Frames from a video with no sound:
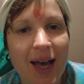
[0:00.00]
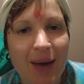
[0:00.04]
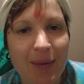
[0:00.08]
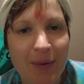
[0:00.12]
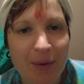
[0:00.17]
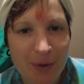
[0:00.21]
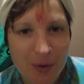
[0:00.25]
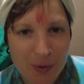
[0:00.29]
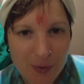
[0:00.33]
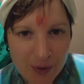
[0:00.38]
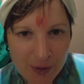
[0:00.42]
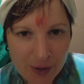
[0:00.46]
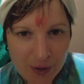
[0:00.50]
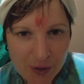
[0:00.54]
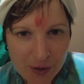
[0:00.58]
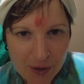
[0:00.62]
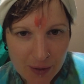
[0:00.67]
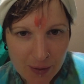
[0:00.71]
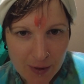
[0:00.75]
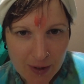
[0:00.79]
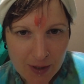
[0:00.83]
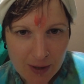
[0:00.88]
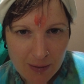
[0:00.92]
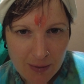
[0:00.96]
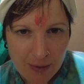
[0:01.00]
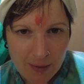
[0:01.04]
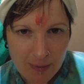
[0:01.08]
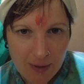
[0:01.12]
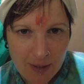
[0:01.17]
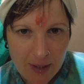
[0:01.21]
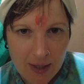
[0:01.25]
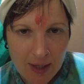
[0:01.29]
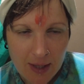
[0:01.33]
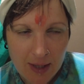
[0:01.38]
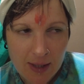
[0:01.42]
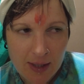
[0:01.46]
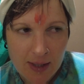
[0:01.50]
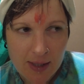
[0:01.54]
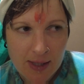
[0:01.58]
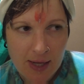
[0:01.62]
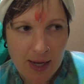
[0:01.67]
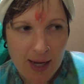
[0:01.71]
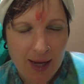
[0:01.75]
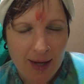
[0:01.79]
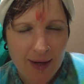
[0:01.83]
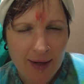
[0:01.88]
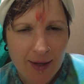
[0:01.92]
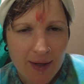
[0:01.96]
it was really suitable to me because
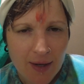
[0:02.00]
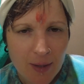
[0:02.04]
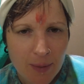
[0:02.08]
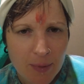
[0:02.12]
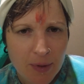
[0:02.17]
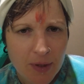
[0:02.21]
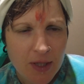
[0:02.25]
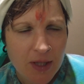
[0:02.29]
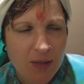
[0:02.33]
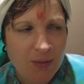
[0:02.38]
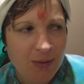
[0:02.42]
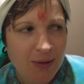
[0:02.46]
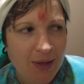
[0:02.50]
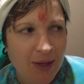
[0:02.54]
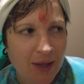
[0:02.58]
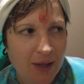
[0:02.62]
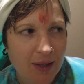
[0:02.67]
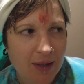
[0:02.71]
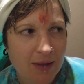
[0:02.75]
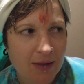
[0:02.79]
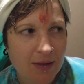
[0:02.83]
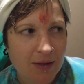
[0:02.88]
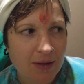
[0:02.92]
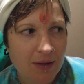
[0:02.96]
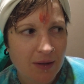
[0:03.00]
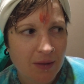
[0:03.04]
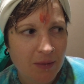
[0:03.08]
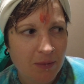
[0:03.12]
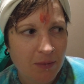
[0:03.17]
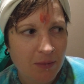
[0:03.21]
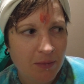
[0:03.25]
I ended up in this place